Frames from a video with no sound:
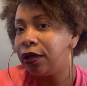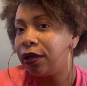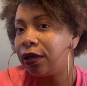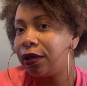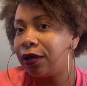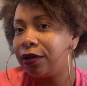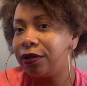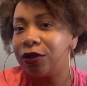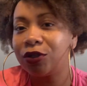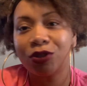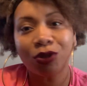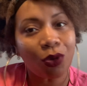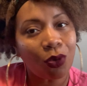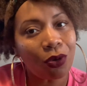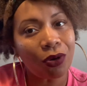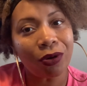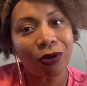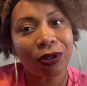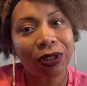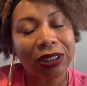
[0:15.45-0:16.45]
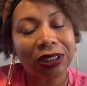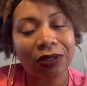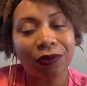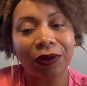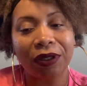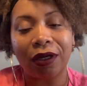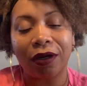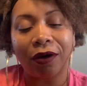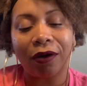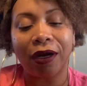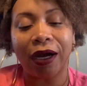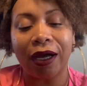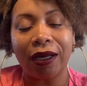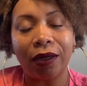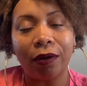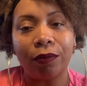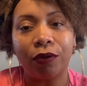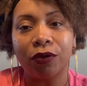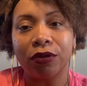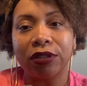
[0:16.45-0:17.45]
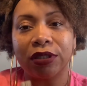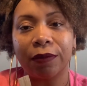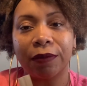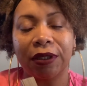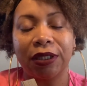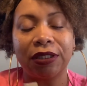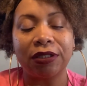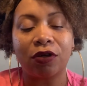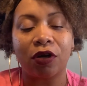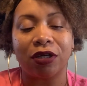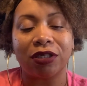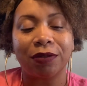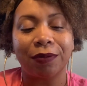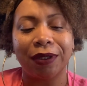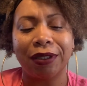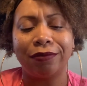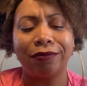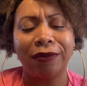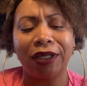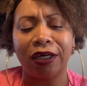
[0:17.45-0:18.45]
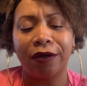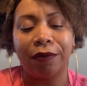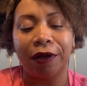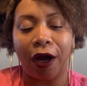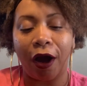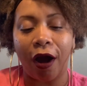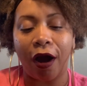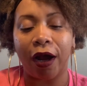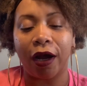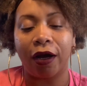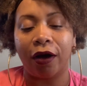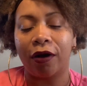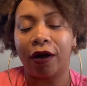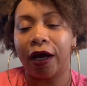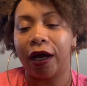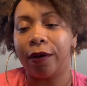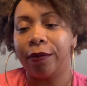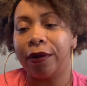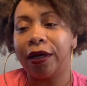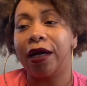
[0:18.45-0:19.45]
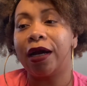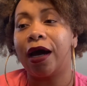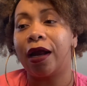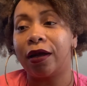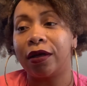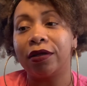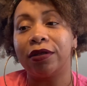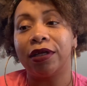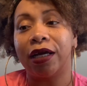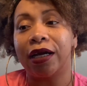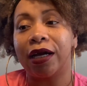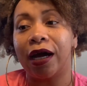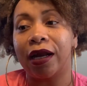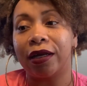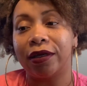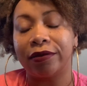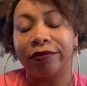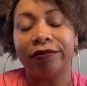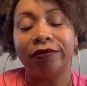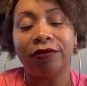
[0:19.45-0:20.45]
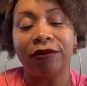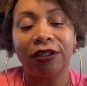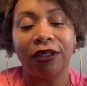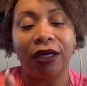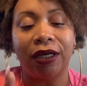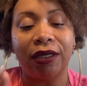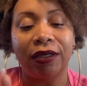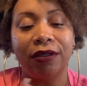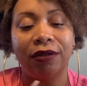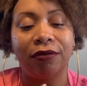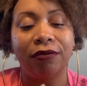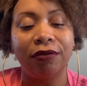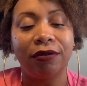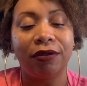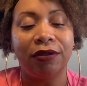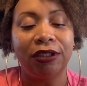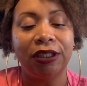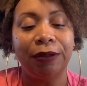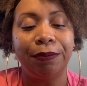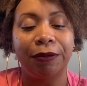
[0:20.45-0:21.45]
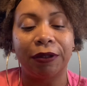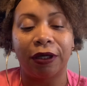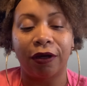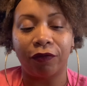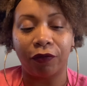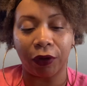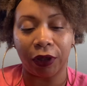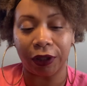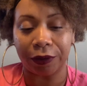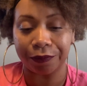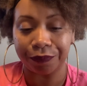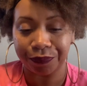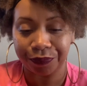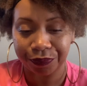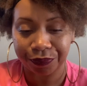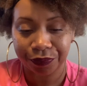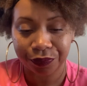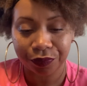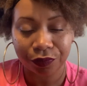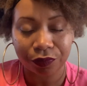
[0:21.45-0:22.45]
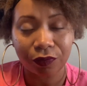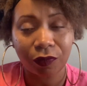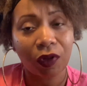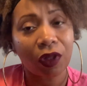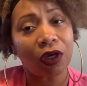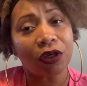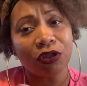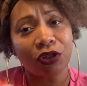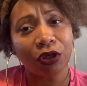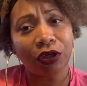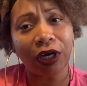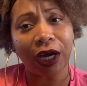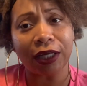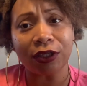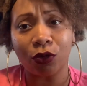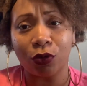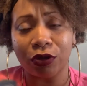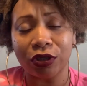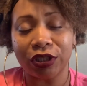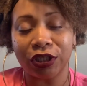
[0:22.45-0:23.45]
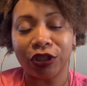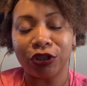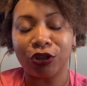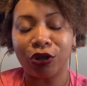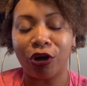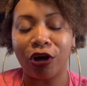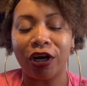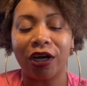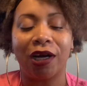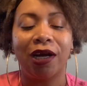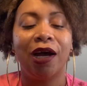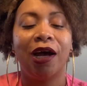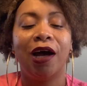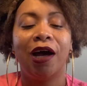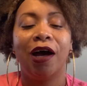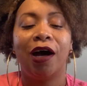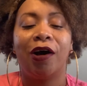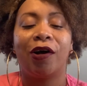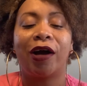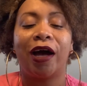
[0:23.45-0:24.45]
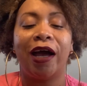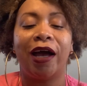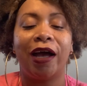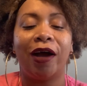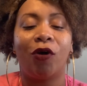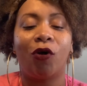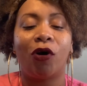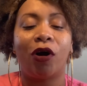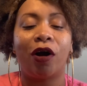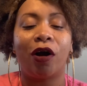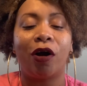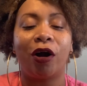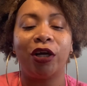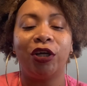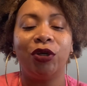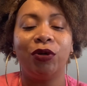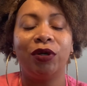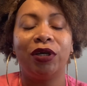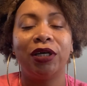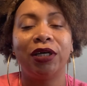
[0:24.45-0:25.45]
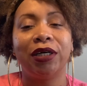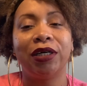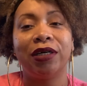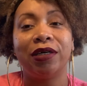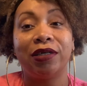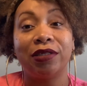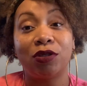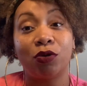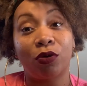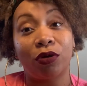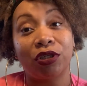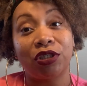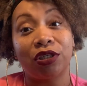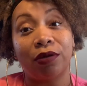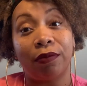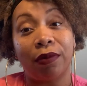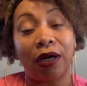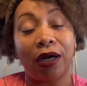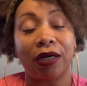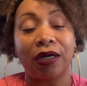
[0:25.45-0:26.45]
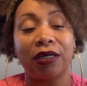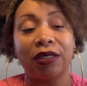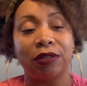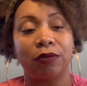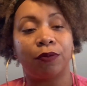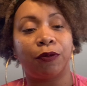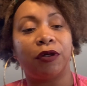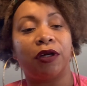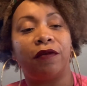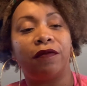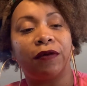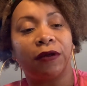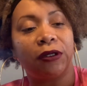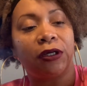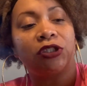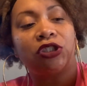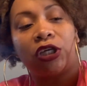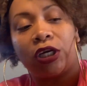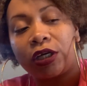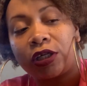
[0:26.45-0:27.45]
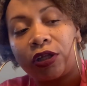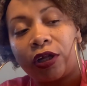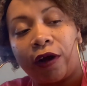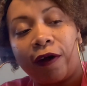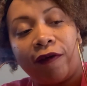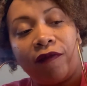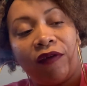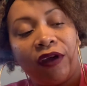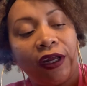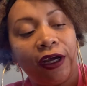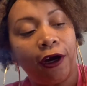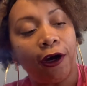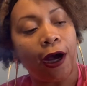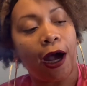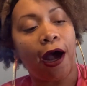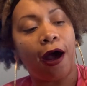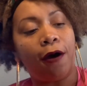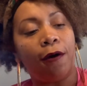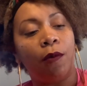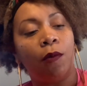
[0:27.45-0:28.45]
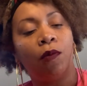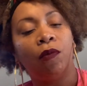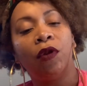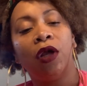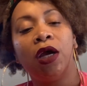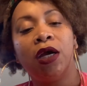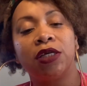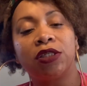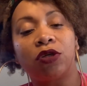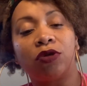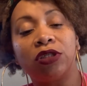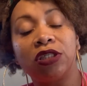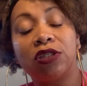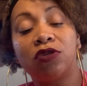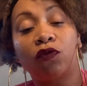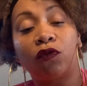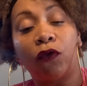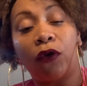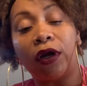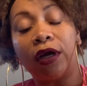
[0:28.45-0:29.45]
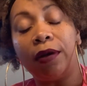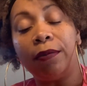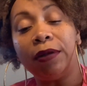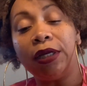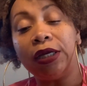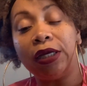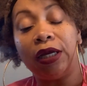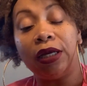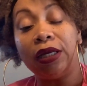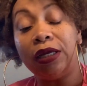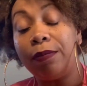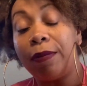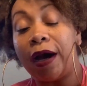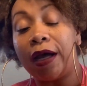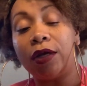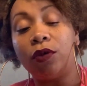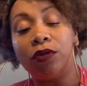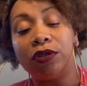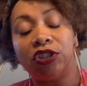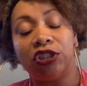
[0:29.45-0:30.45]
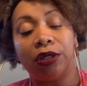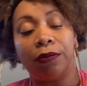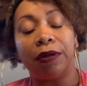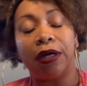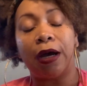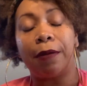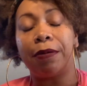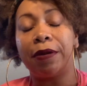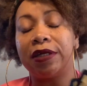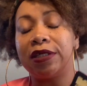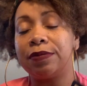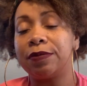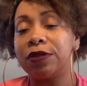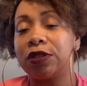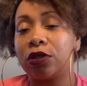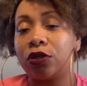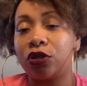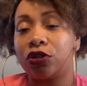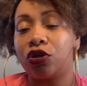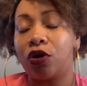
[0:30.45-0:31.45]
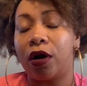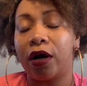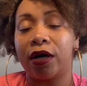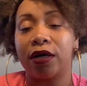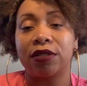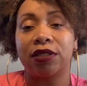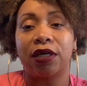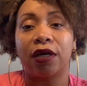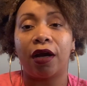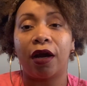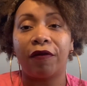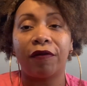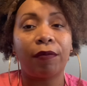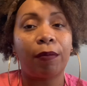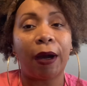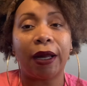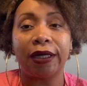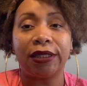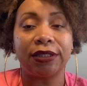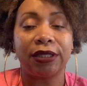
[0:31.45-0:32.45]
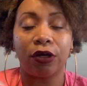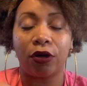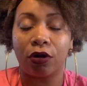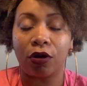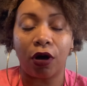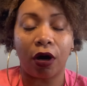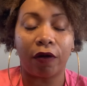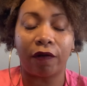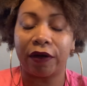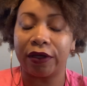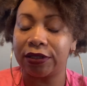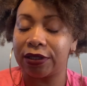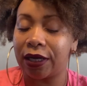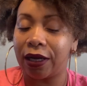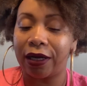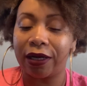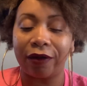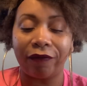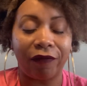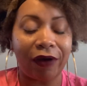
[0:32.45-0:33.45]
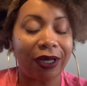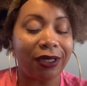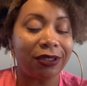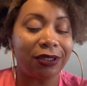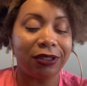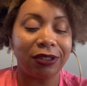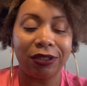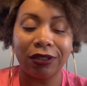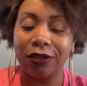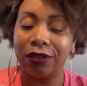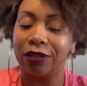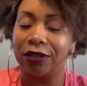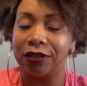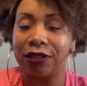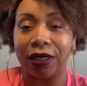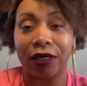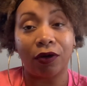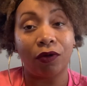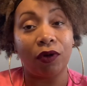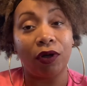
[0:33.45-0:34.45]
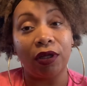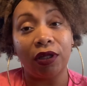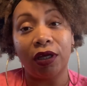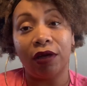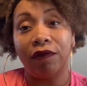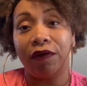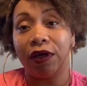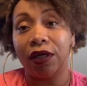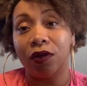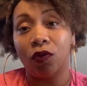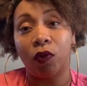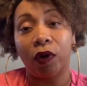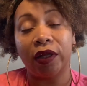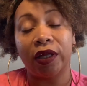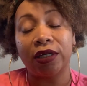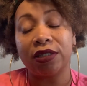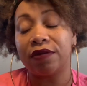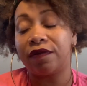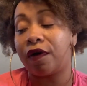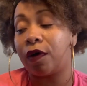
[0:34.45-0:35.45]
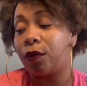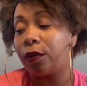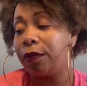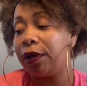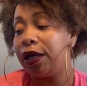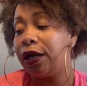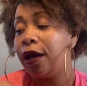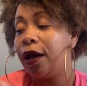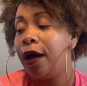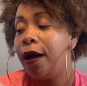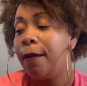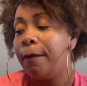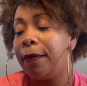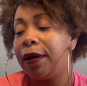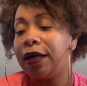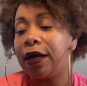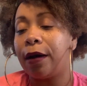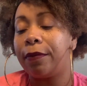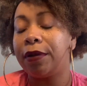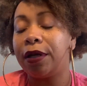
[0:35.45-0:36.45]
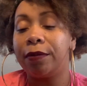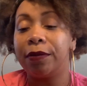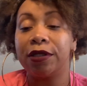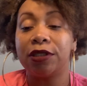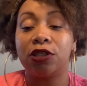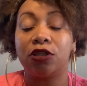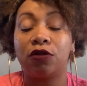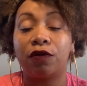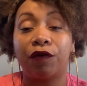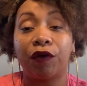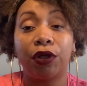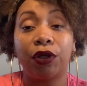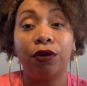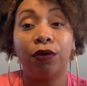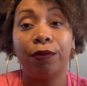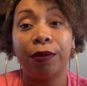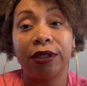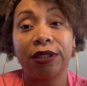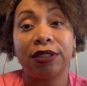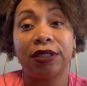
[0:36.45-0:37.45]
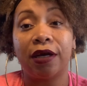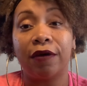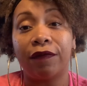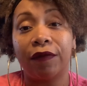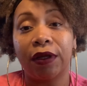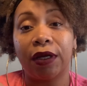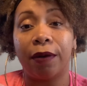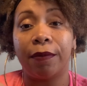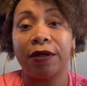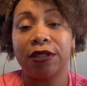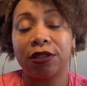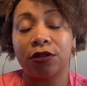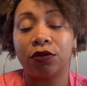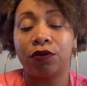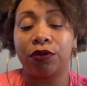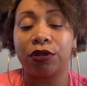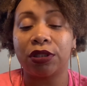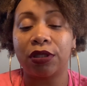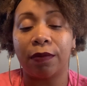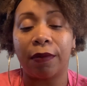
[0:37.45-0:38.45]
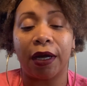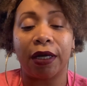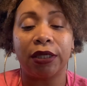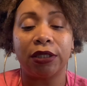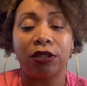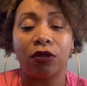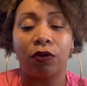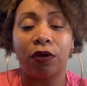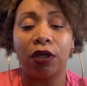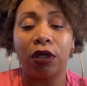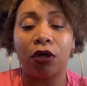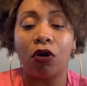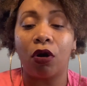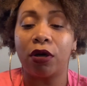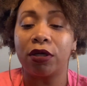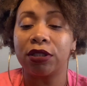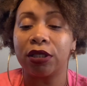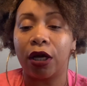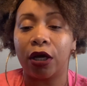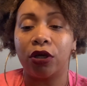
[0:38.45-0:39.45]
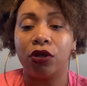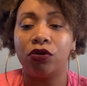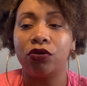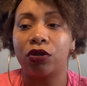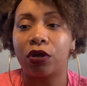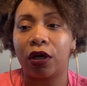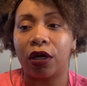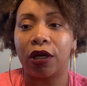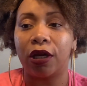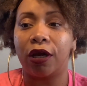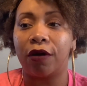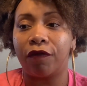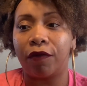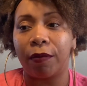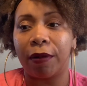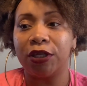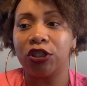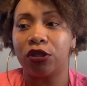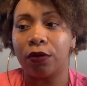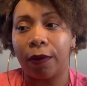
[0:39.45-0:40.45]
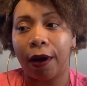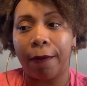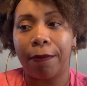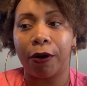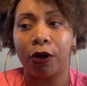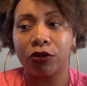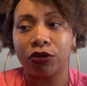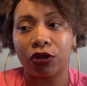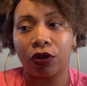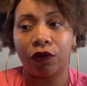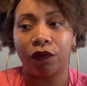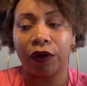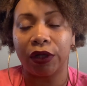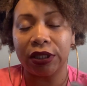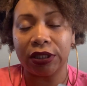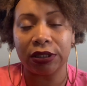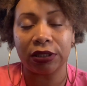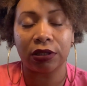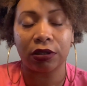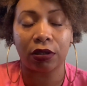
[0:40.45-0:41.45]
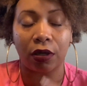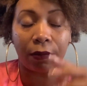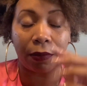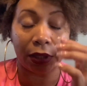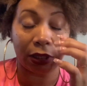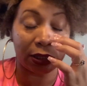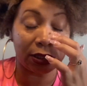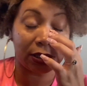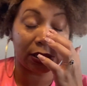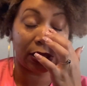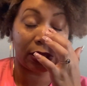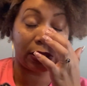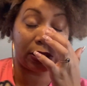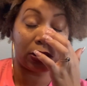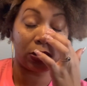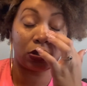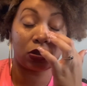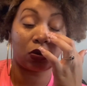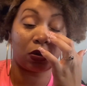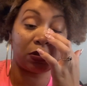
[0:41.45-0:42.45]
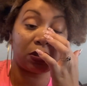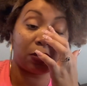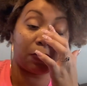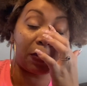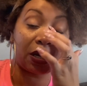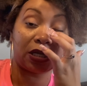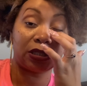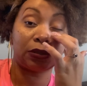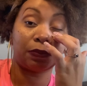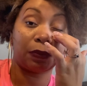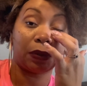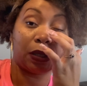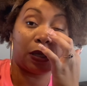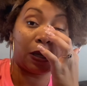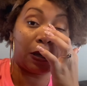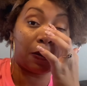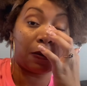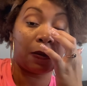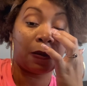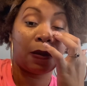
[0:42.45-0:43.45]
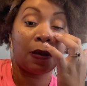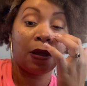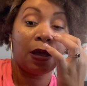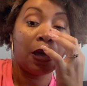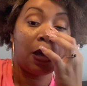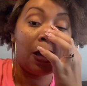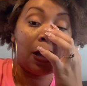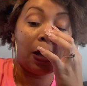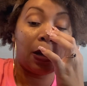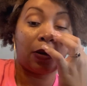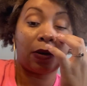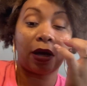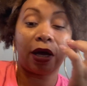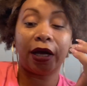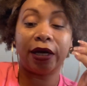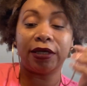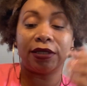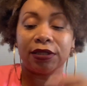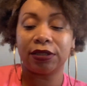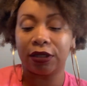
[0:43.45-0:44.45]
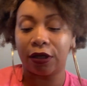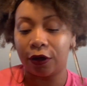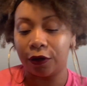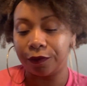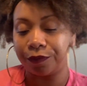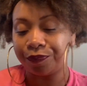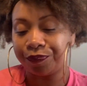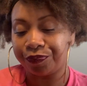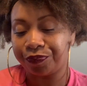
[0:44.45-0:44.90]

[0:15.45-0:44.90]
in the Taurus reading. Okay, I didn't pull some of these cards, but they'll be all right. Okay, but they got a deep enough reading. So you got Taurus chart, okay? Or are you a Taurus Gemini cusp? Definitely check their video out. So this is for anybody with Gemini placements in their chart. I'll tell everybody tarot card readings that I can advise you to take it or you leave it. Either way, that's fine with me. May not be a message for you, but it's definitely a message for somebody. So any cards that I use or any information about personal readings is gonna be listed in the description box below. Okay, so